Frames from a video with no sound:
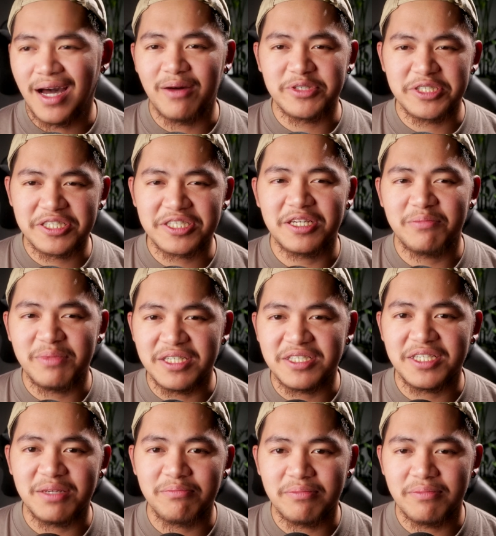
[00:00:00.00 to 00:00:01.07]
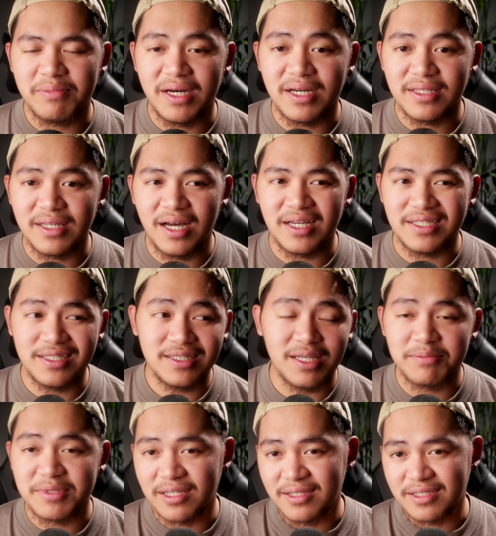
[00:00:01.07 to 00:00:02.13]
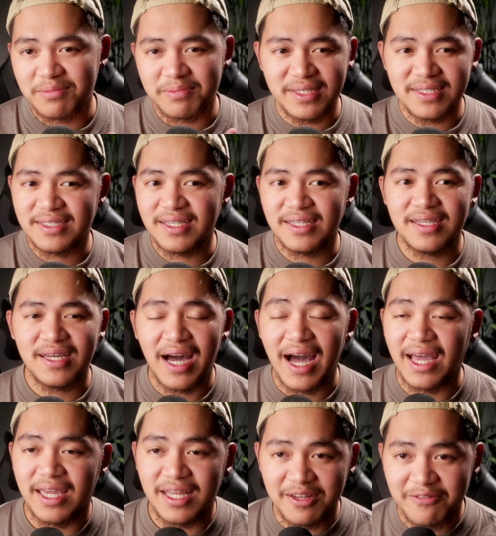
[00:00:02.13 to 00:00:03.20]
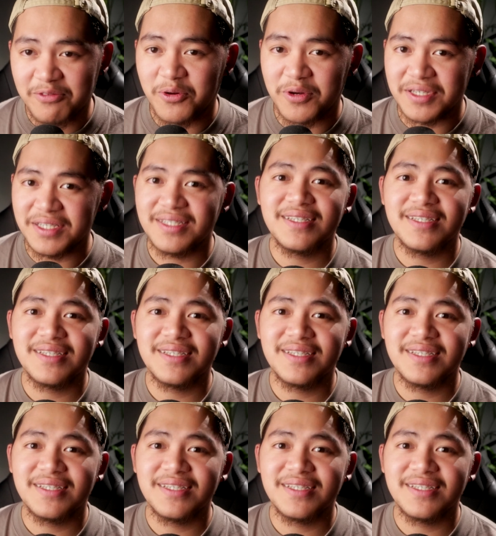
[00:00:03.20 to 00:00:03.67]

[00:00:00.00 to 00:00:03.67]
I was just gonna be cheap, but since I'm selling the PC, I can afford it.